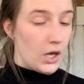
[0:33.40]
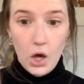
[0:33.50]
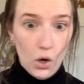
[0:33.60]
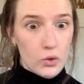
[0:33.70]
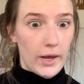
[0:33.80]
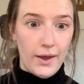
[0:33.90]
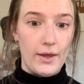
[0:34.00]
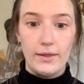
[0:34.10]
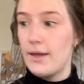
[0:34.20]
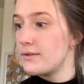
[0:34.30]
Okay,
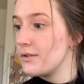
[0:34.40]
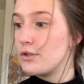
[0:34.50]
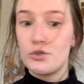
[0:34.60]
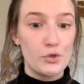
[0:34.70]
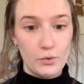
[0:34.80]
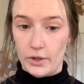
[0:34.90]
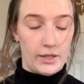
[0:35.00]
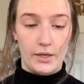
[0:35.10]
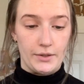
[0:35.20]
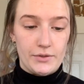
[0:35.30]
let's do
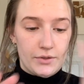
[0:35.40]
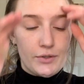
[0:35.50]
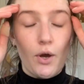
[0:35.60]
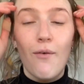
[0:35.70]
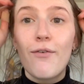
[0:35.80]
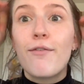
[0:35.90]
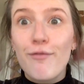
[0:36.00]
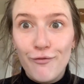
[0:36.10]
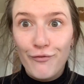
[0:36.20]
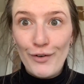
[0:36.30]
this. So
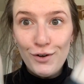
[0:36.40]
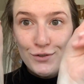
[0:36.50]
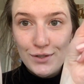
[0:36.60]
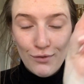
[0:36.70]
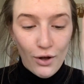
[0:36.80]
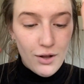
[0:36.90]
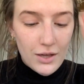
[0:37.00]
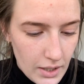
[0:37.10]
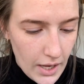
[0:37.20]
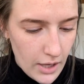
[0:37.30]
first of all,
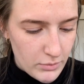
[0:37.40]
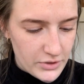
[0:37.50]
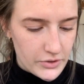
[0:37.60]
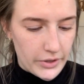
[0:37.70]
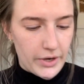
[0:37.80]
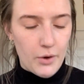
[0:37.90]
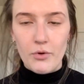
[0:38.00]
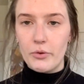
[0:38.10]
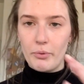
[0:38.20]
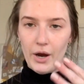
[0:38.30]
I'm gonna start out
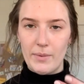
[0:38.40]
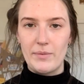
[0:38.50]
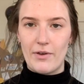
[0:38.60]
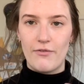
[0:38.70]
with priming my